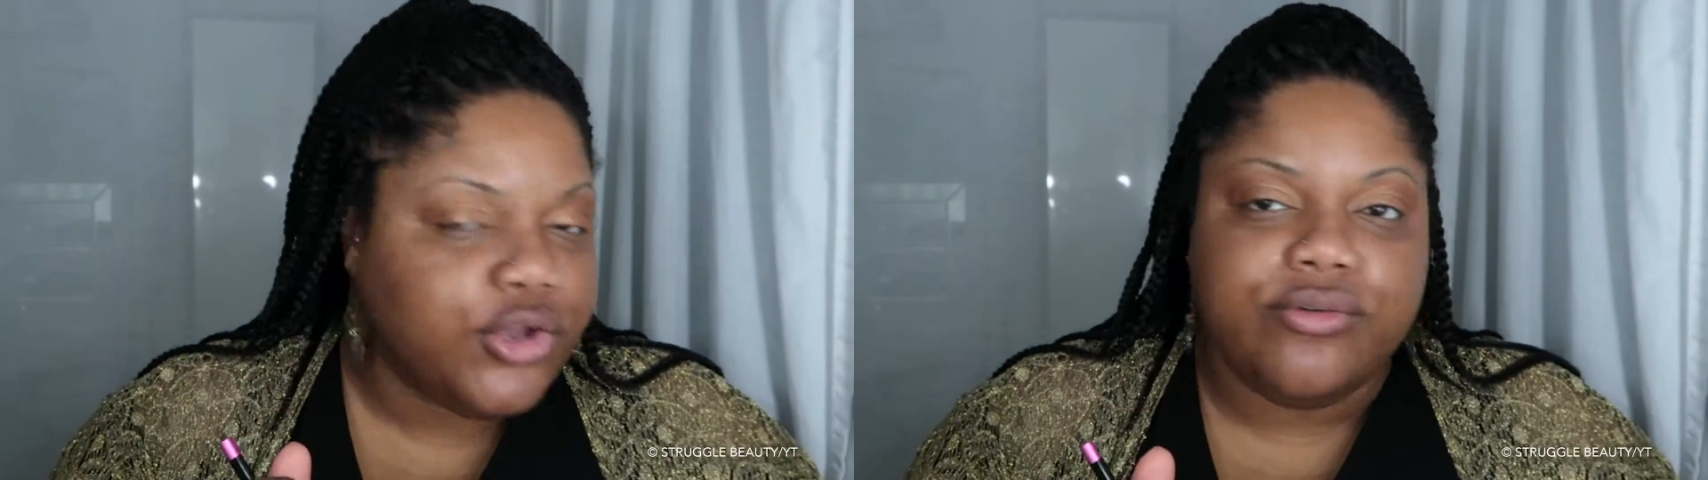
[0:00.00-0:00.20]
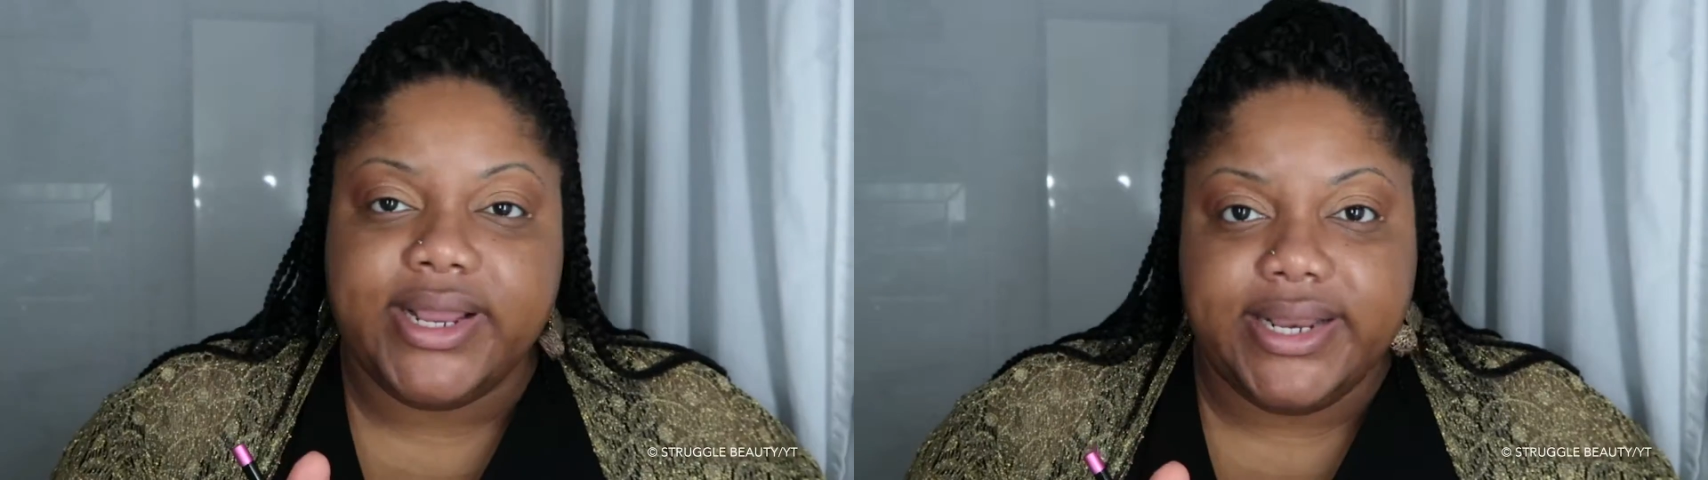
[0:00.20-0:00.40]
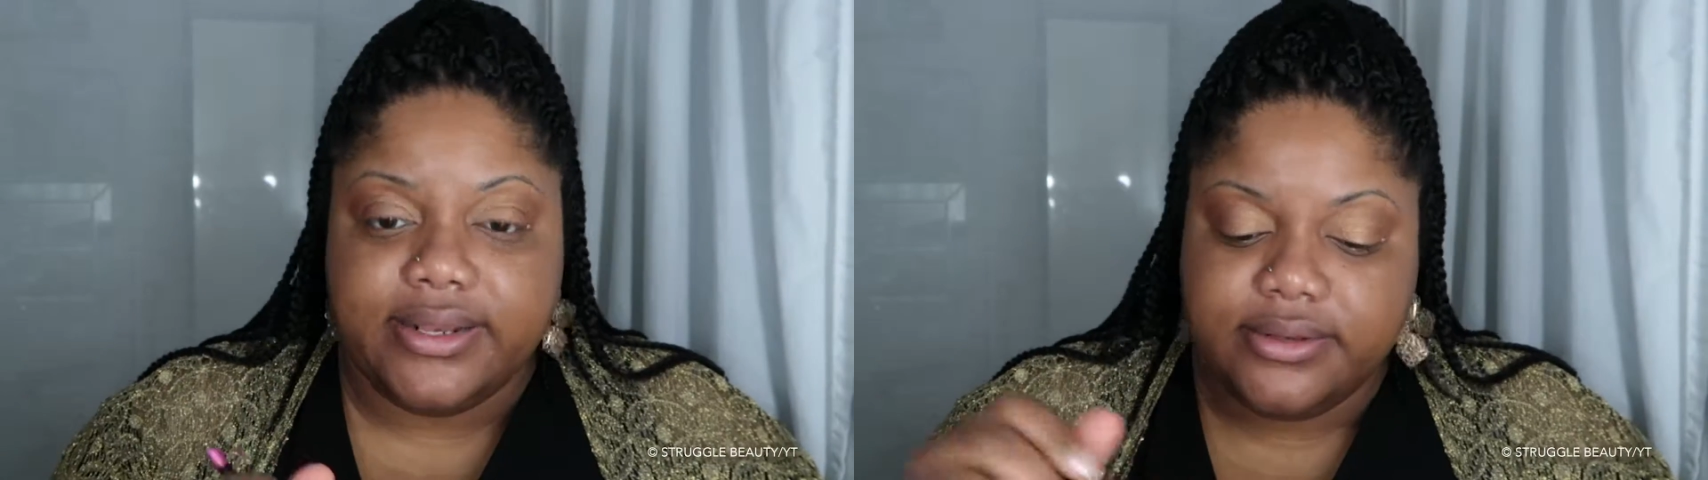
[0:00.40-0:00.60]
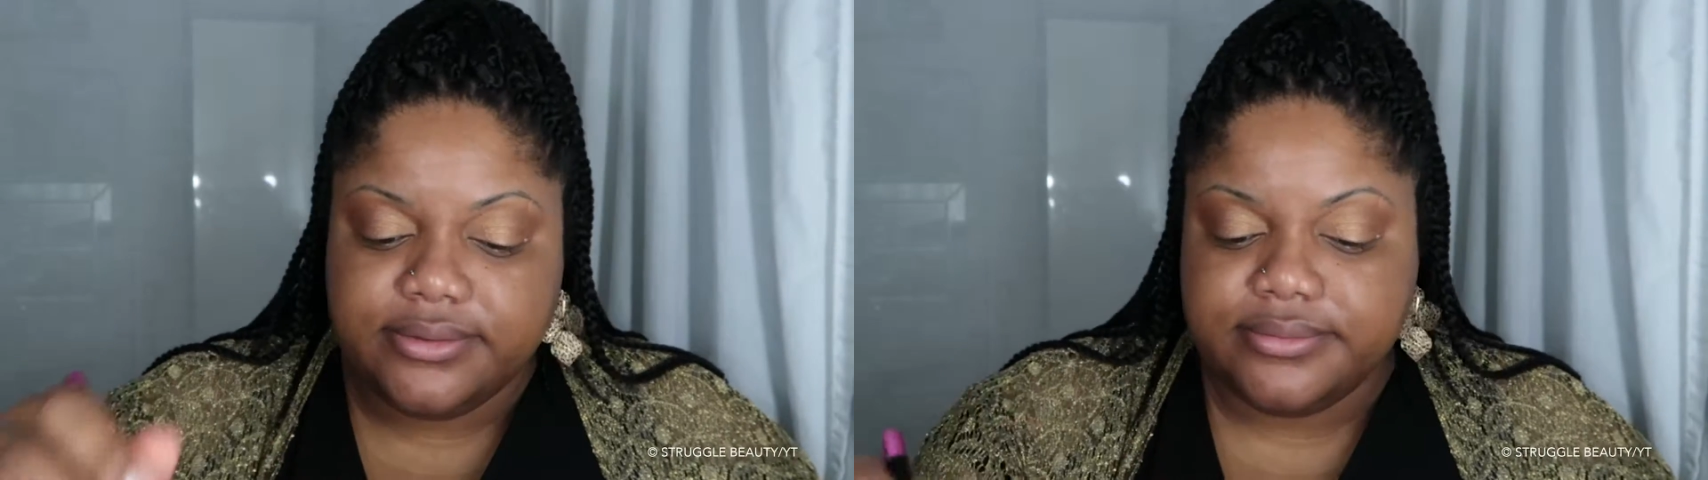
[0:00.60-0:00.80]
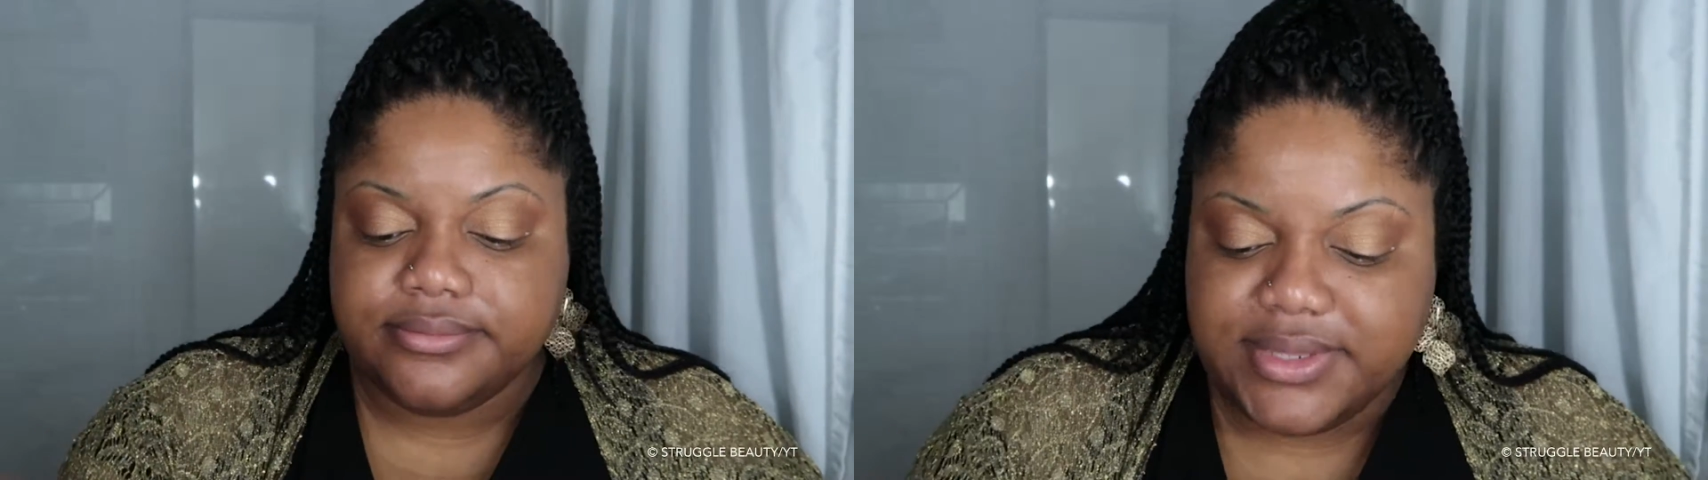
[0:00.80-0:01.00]
gradient
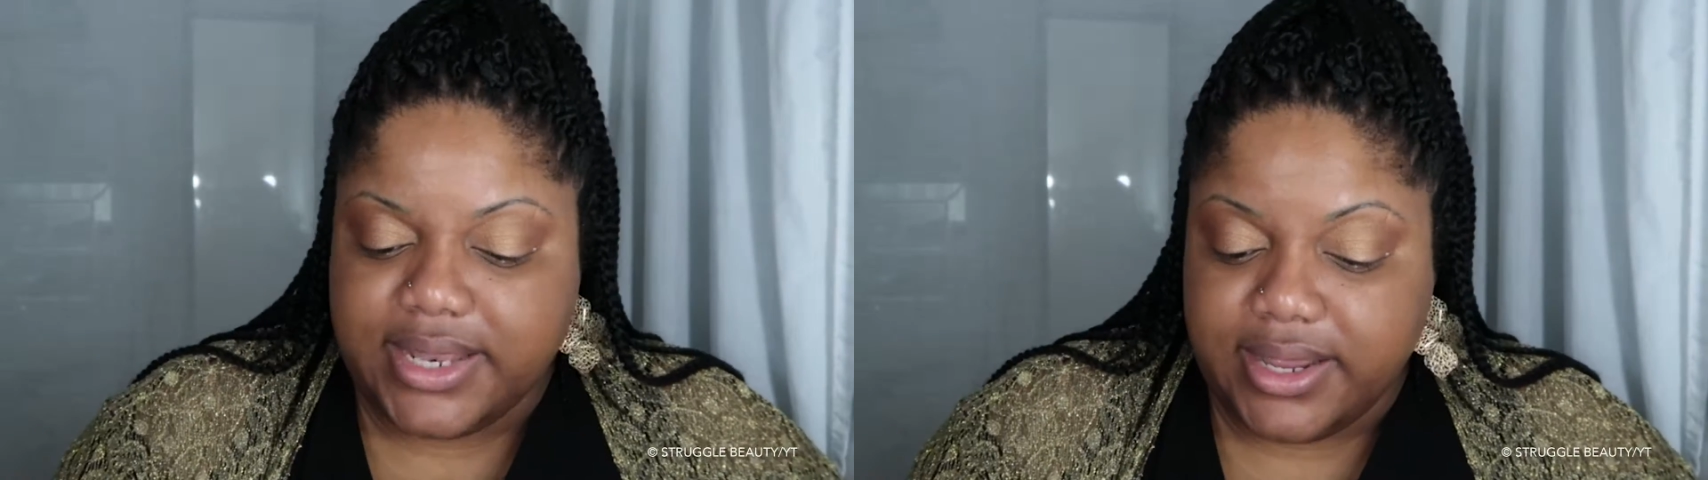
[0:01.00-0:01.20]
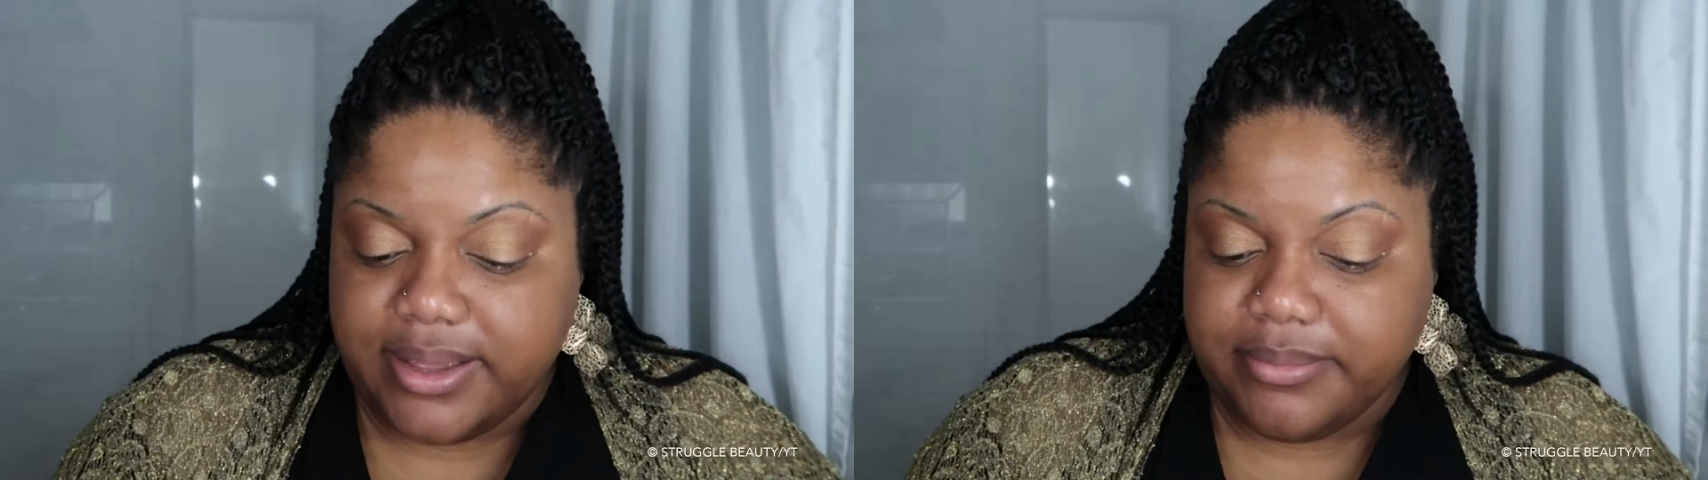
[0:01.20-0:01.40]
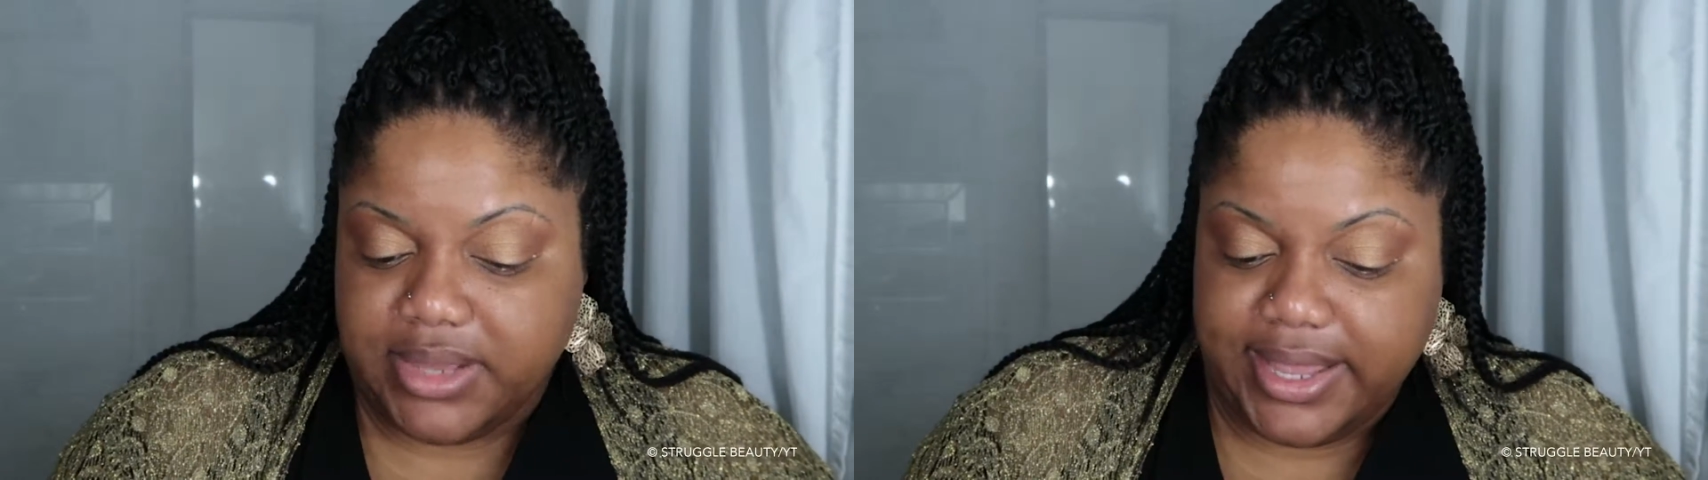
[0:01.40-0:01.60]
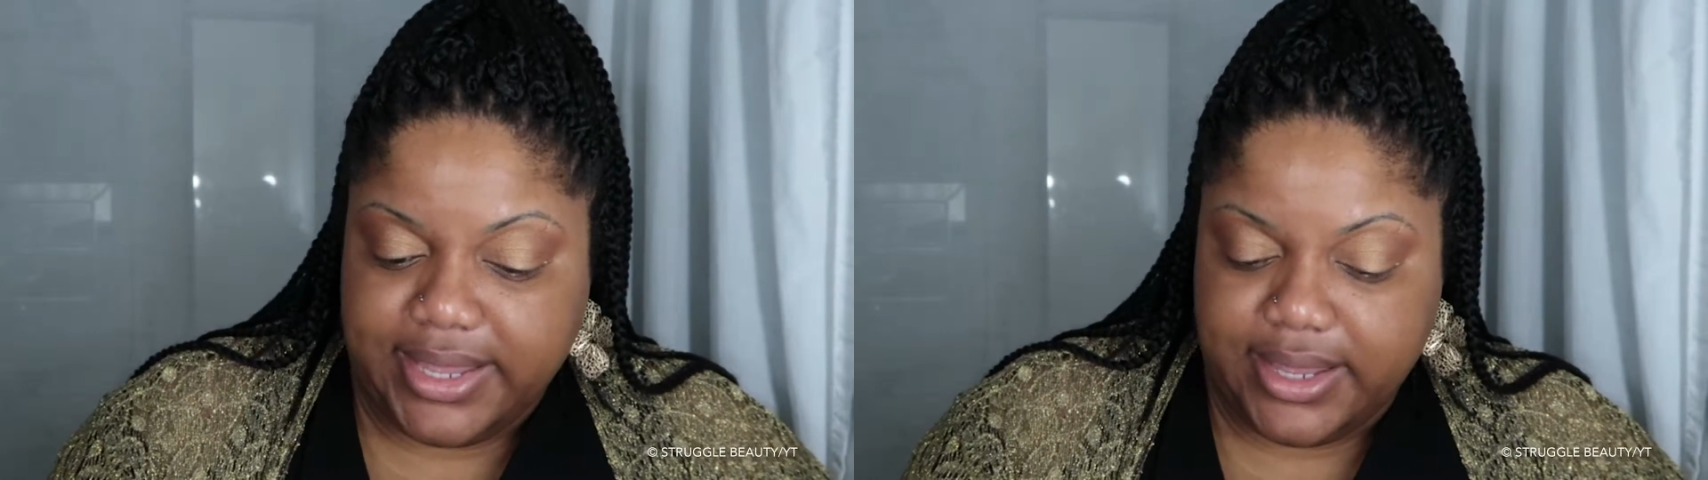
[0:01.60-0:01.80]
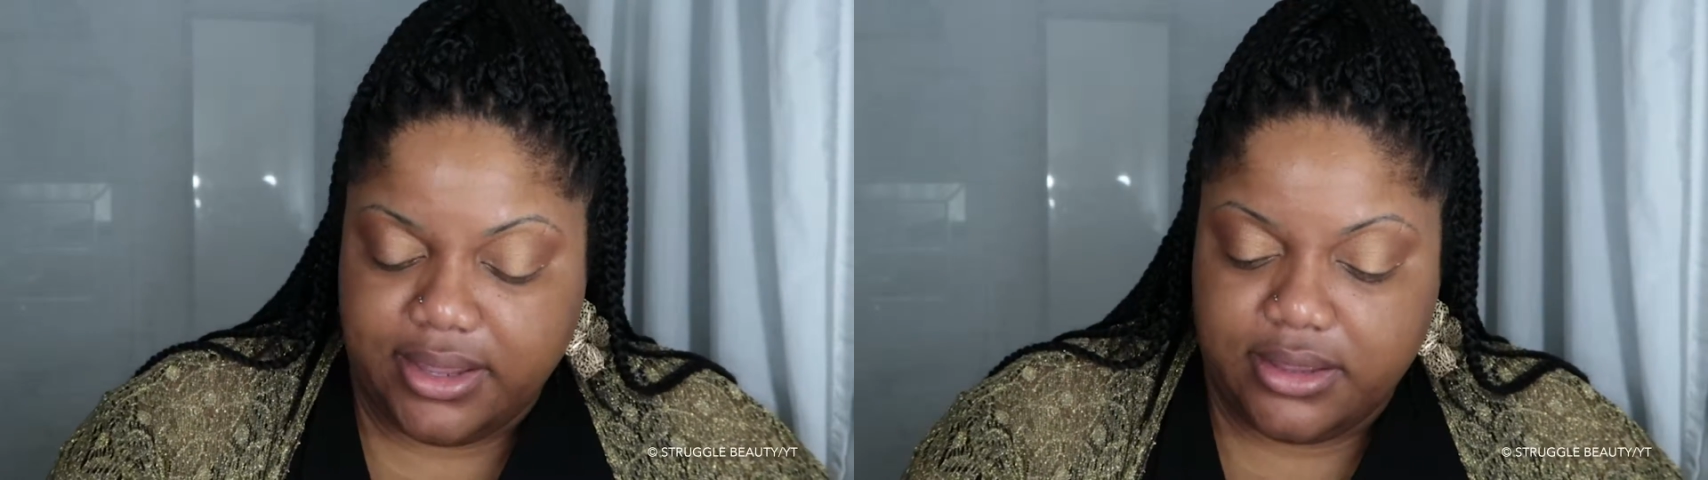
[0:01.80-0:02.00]
that I'm
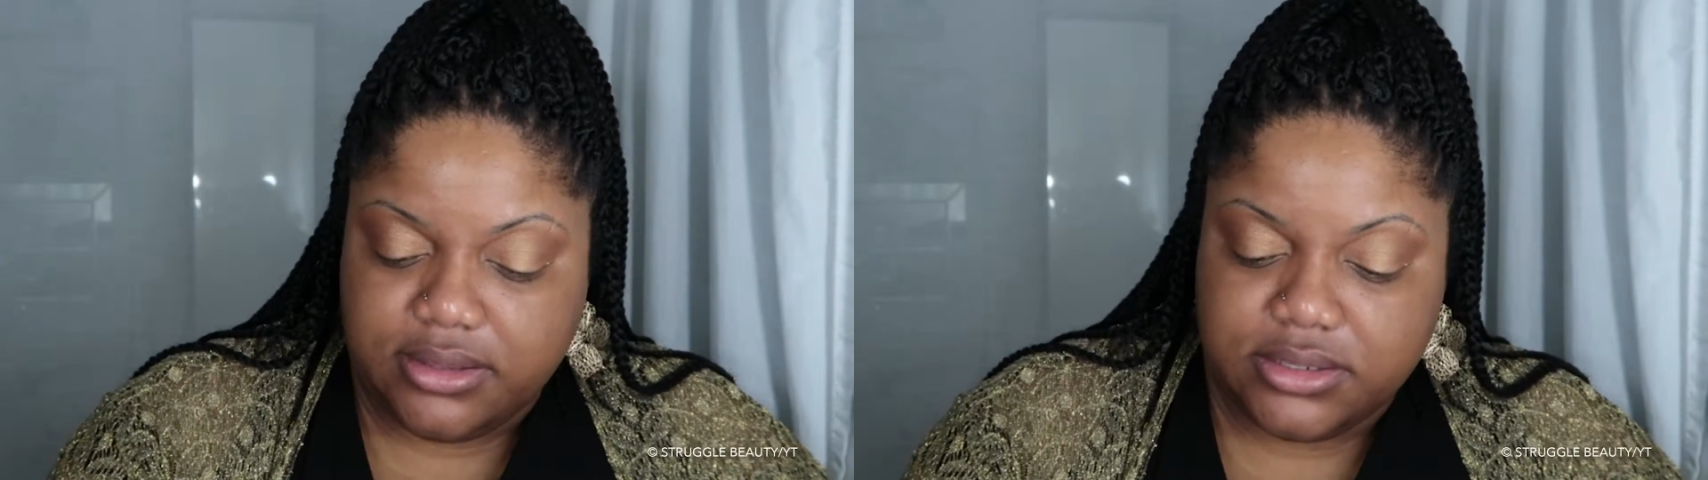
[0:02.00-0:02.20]
liking.